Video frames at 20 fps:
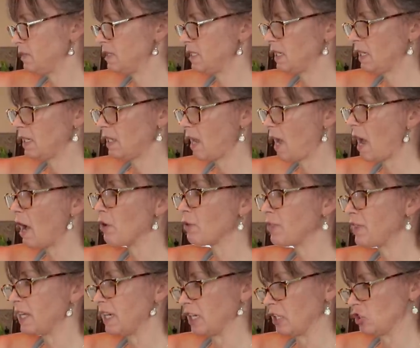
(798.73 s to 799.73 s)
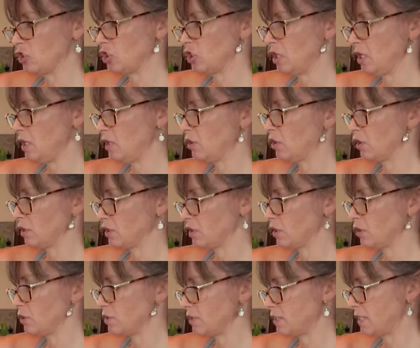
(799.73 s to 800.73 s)
did how thick she cooked
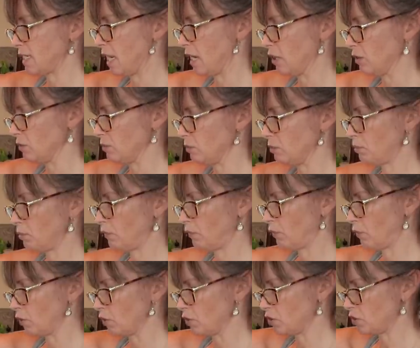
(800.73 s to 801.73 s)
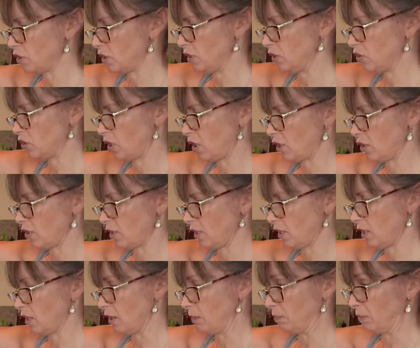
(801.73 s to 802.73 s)
hers down before she jarred it
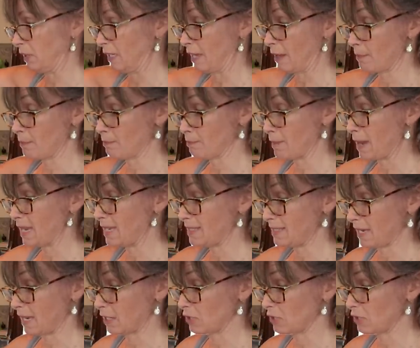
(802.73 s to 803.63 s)
up, and I'm, mine's